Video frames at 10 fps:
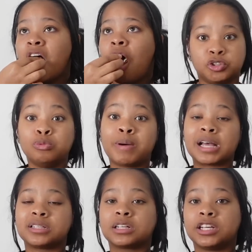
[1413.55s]
You
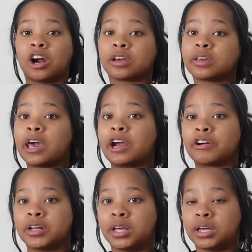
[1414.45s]
basically are
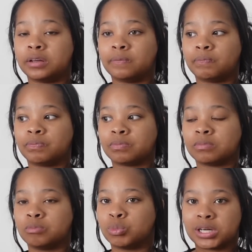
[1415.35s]
carrying
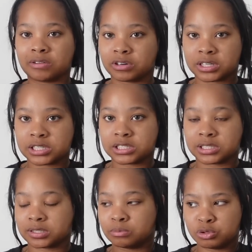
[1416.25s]
whatever it is,
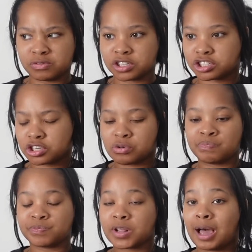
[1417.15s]
like the movie, the show.
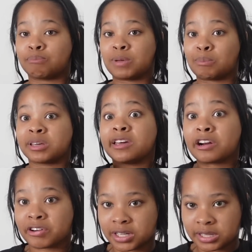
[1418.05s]
I'm
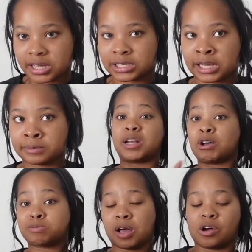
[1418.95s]
carrying that. Like that
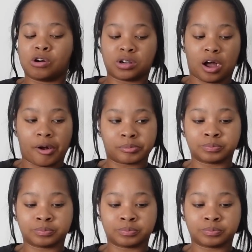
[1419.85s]
was my goal, y'all.